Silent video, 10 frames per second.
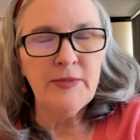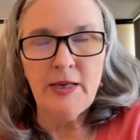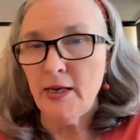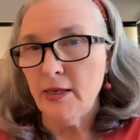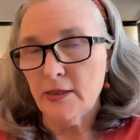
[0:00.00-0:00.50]

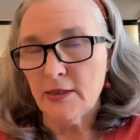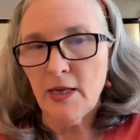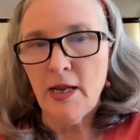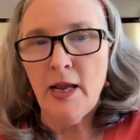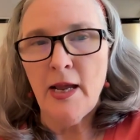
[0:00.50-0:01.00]
And
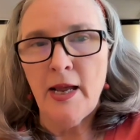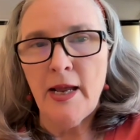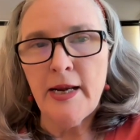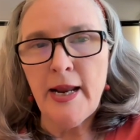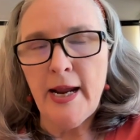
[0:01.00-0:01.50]

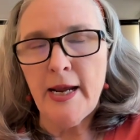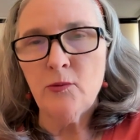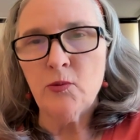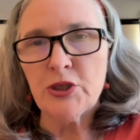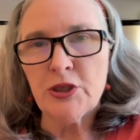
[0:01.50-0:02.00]
an ad
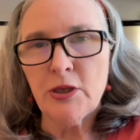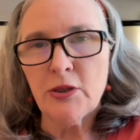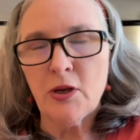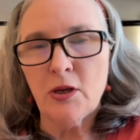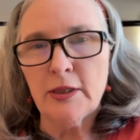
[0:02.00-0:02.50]
was
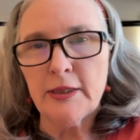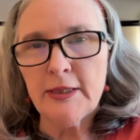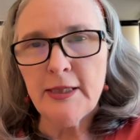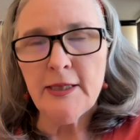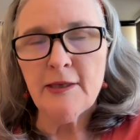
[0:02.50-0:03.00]
shared on
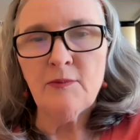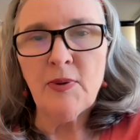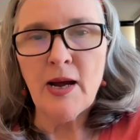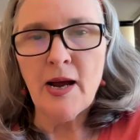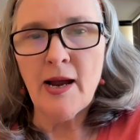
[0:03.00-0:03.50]
LinkedIn
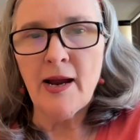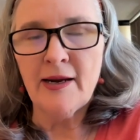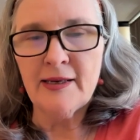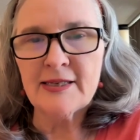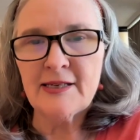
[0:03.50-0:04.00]

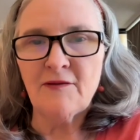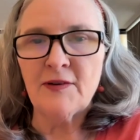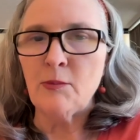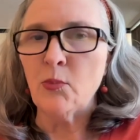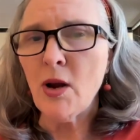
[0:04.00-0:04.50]
by
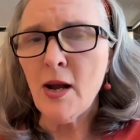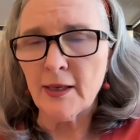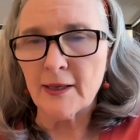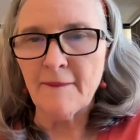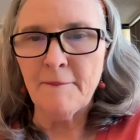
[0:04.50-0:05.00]
Stephanie
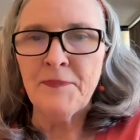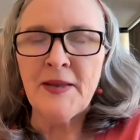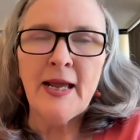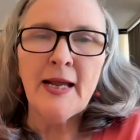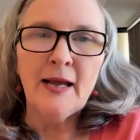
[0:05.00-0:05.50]
Braga
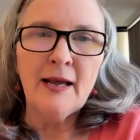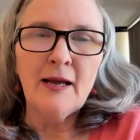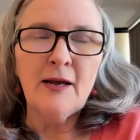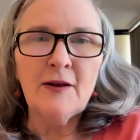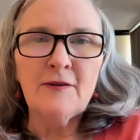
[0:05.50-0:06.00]

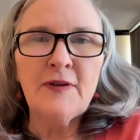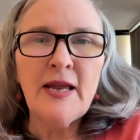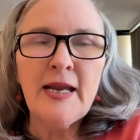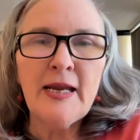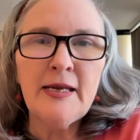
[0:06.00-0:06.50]
of
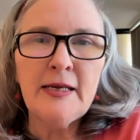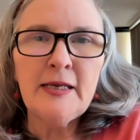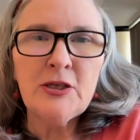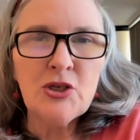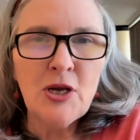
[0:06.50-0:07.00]
a
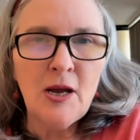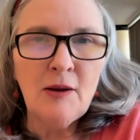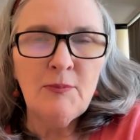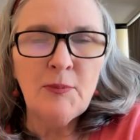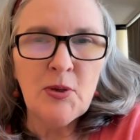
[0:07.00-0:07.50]

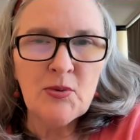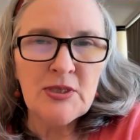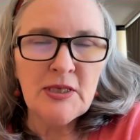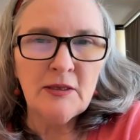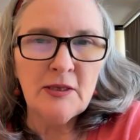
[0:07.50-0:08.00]
job
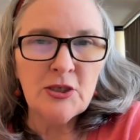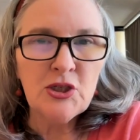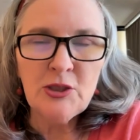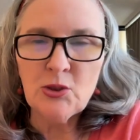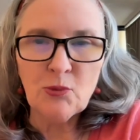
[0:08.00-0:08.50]
posting that
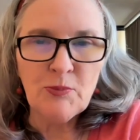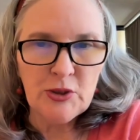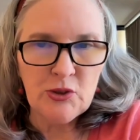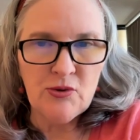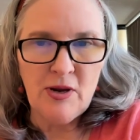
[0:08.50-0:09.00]
she took a
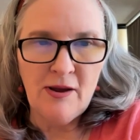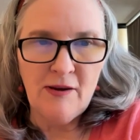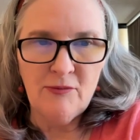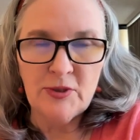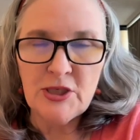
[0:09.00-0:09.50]
picture
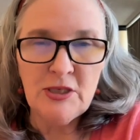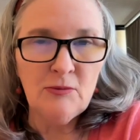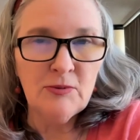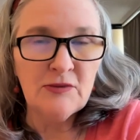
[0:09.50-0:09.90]
of when she was